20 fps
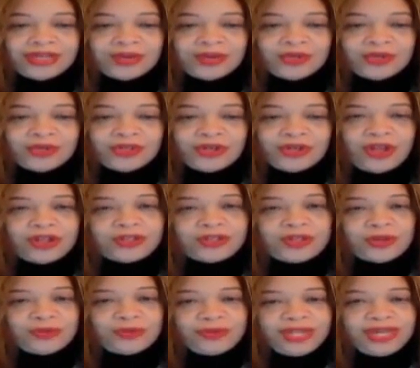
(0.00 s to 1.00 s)
Which
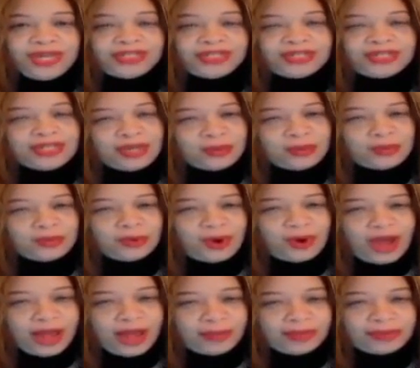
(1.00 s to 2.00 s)
also means that I'm
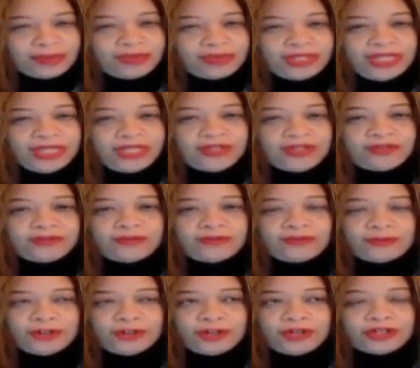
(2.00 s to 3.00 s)
probably the
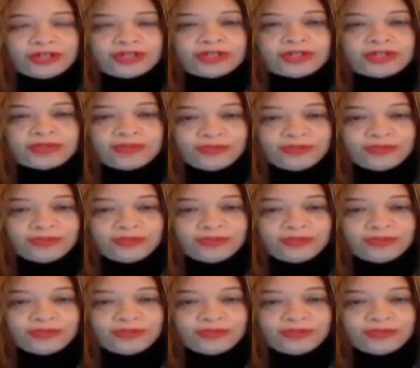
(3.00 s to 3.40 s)
first